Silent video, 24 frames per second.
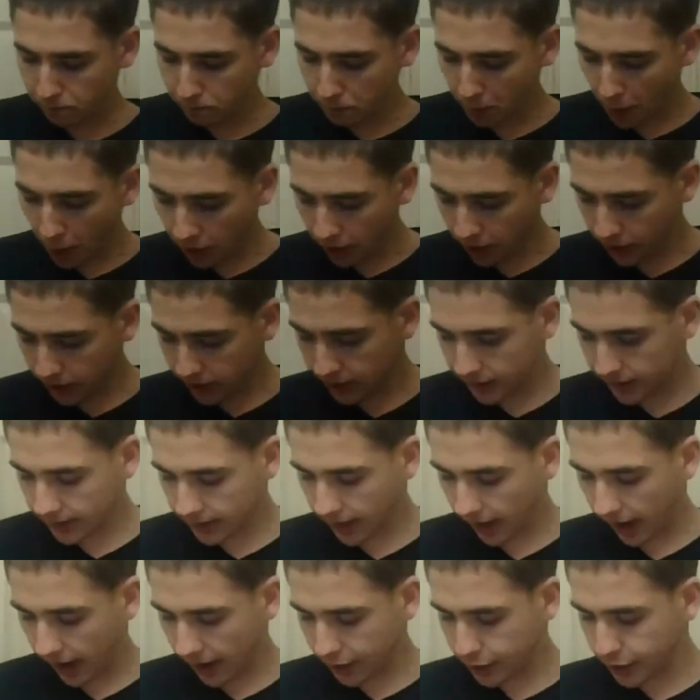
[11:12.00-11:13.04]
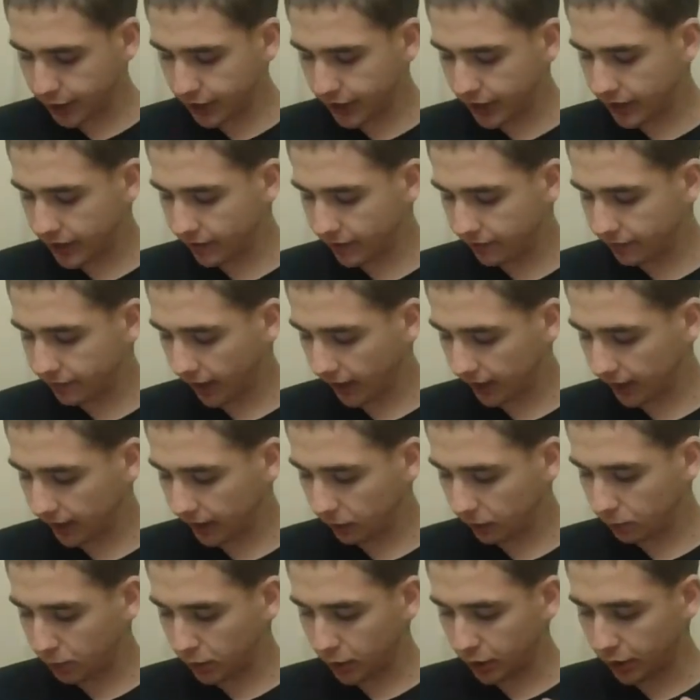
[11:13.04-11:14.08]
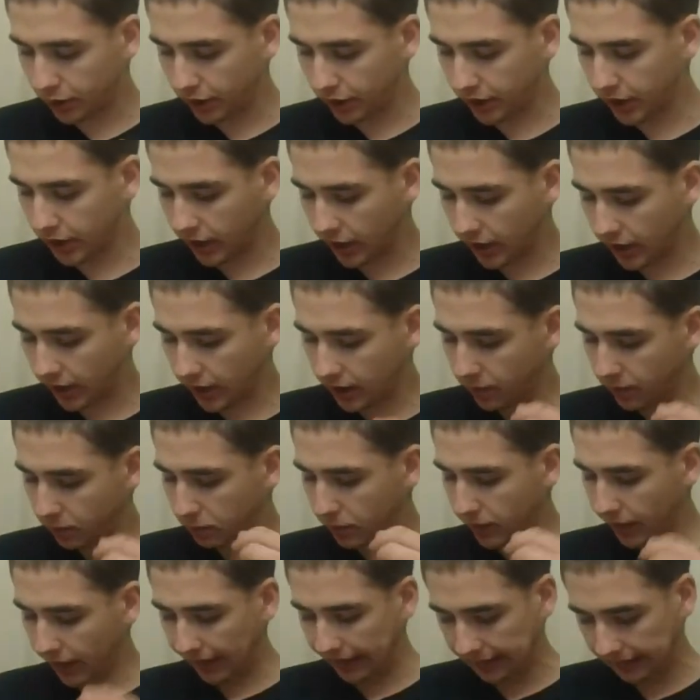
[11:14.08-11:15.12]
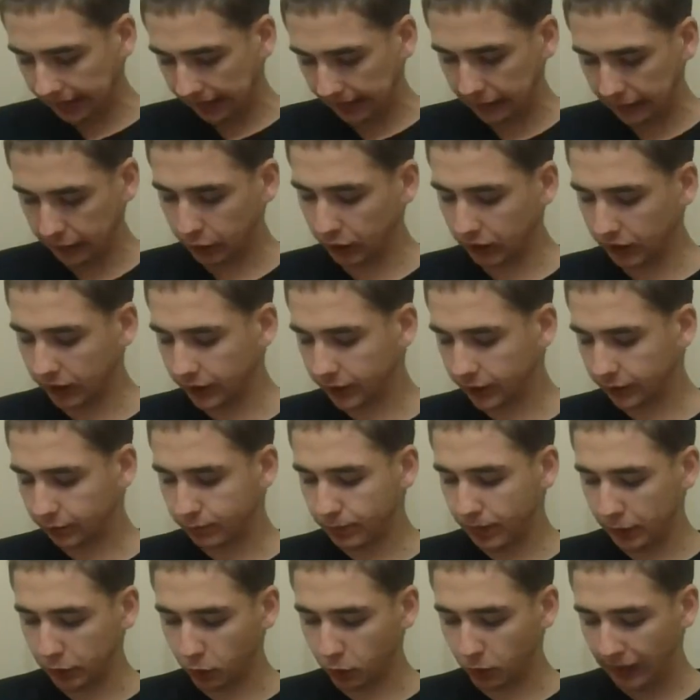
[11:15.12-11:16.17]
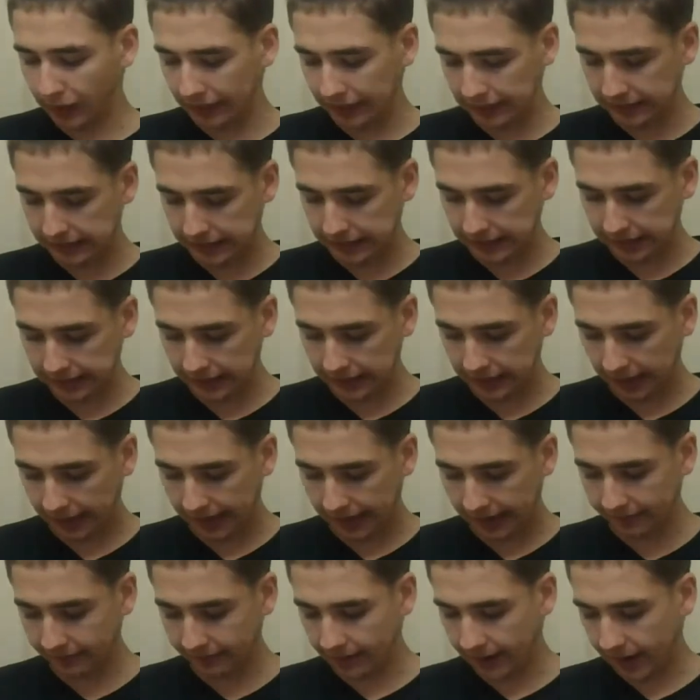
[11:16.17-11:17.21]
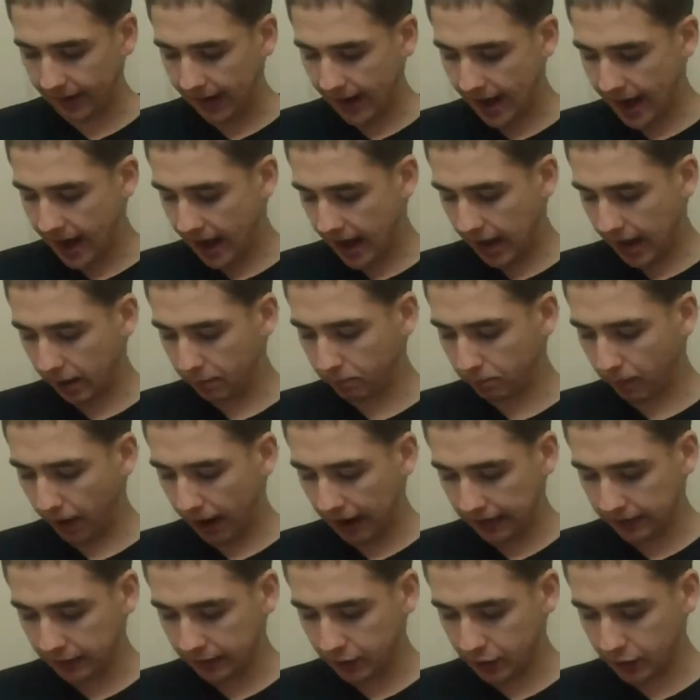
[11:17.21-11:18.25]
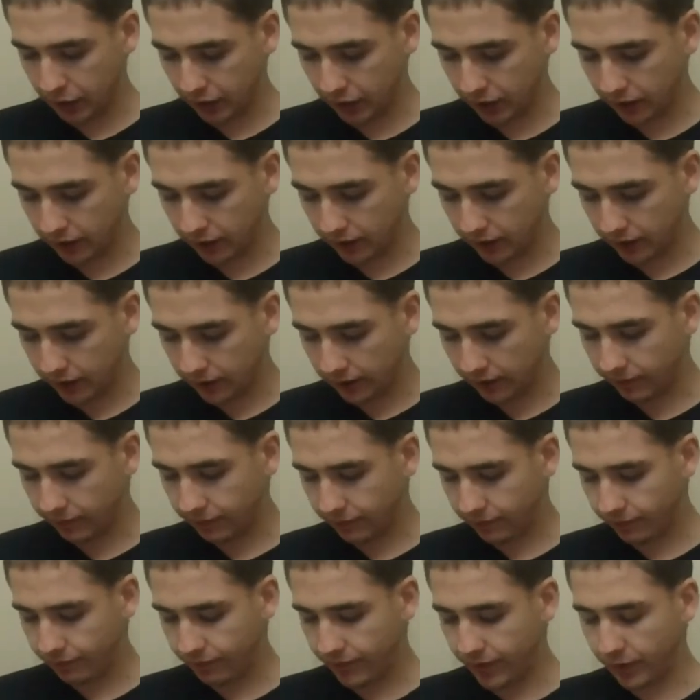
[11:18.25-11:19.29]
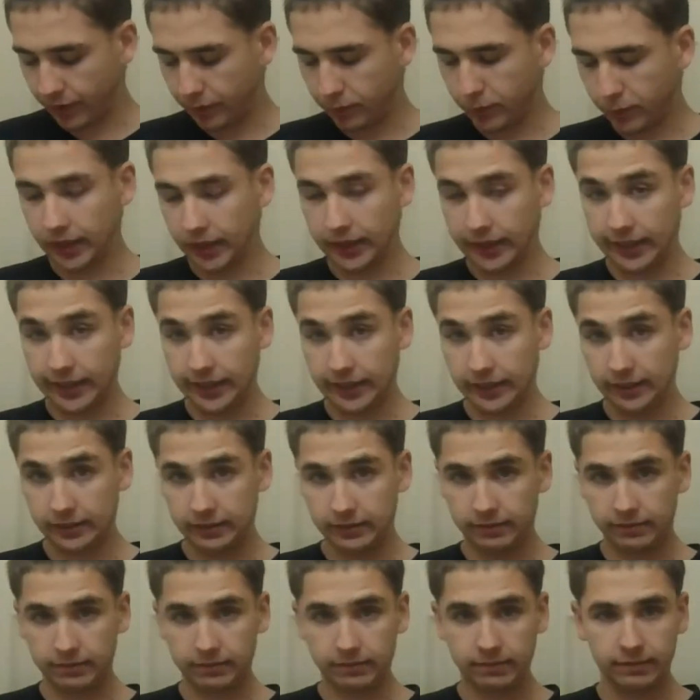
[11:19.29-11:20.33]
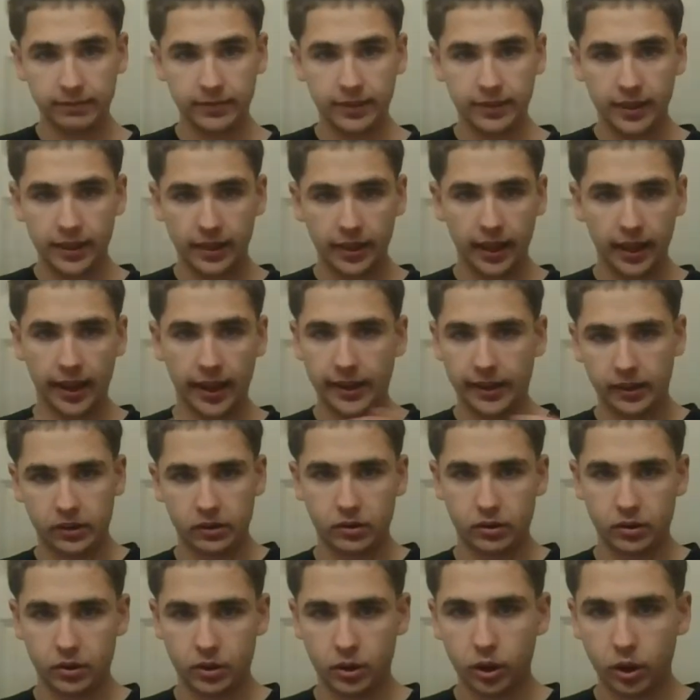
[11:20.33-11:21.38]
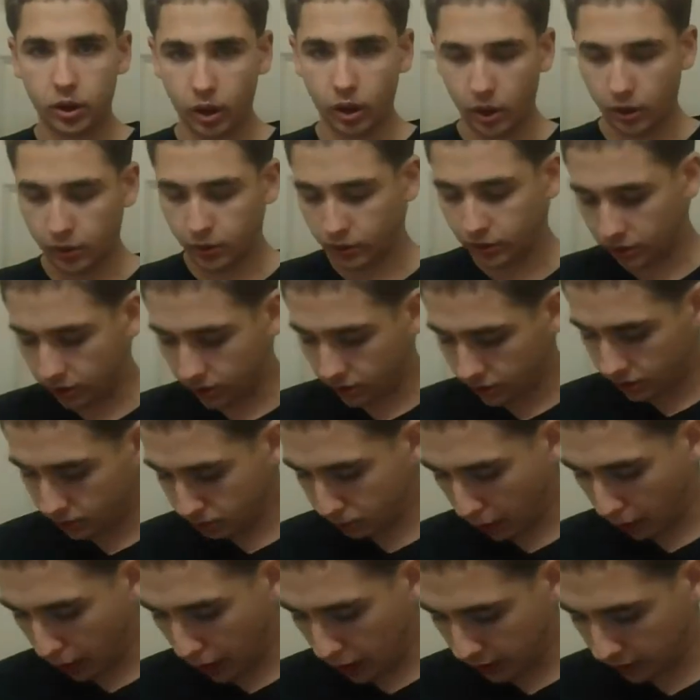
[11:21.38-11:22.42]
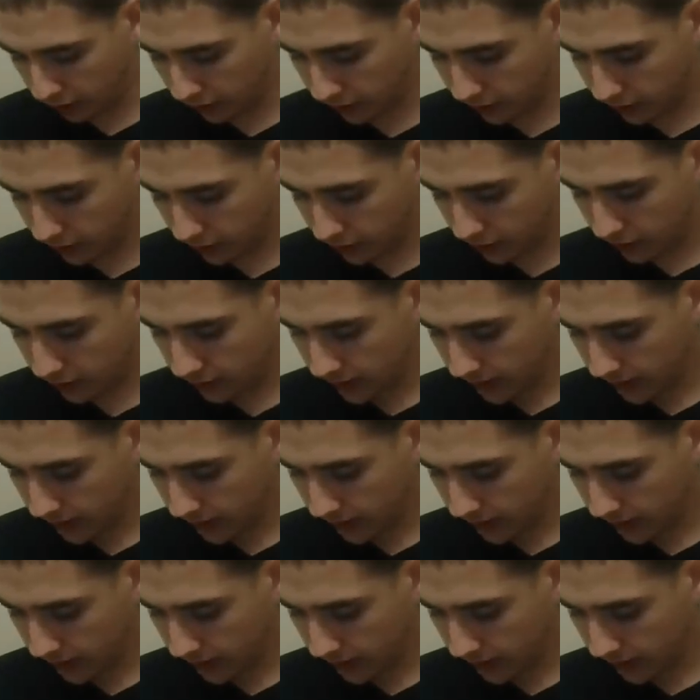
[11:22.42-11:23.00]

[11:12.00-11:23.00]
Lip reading: bonds that could develop on plantations between slave and master. Familial, like close bonds.